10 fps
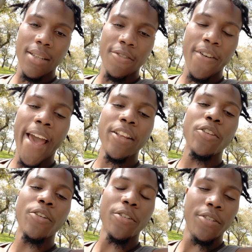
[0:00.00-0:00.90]

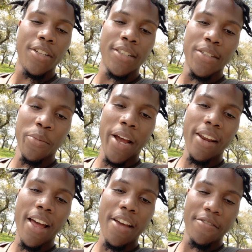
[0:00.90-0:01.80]
factor into my
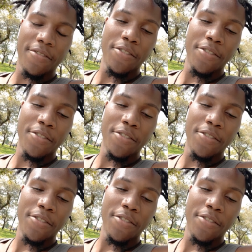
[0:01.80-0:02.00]
life.